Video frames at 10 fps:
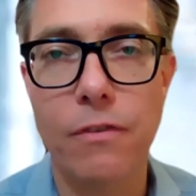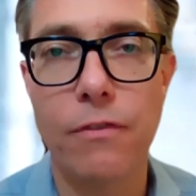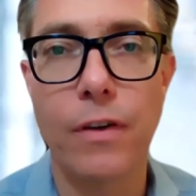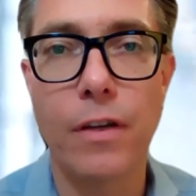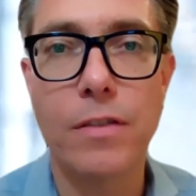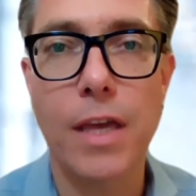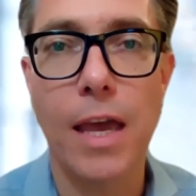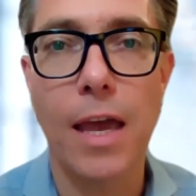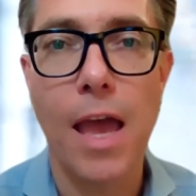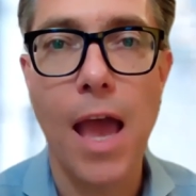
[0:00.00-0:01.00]
first year,
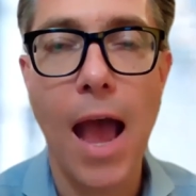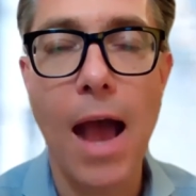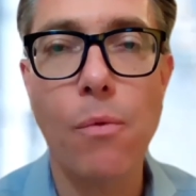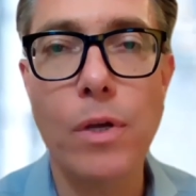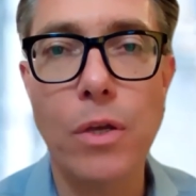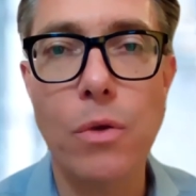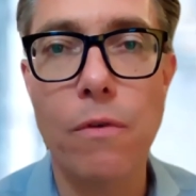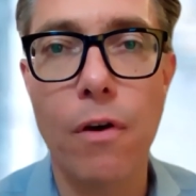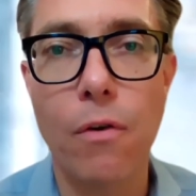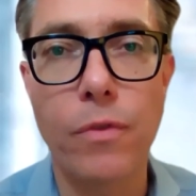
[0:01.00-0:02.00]
how will you
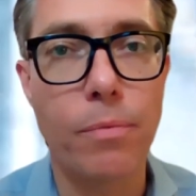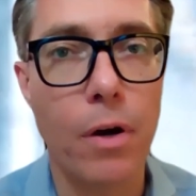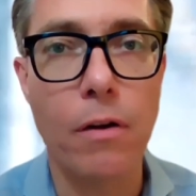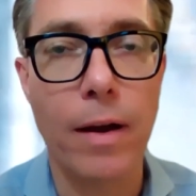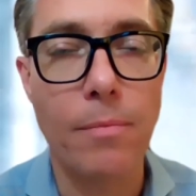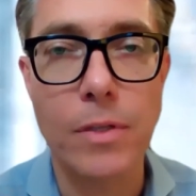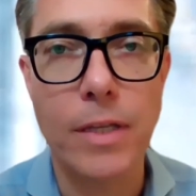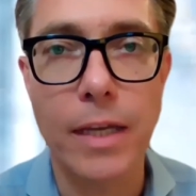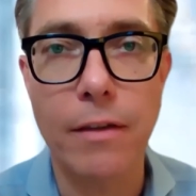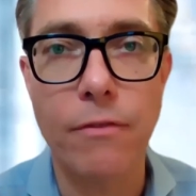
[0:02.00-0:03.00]
evolve the program to
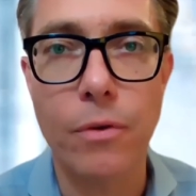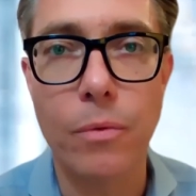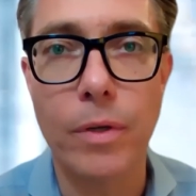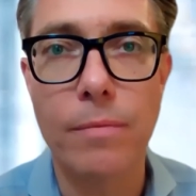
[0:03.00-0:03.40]
take it forward?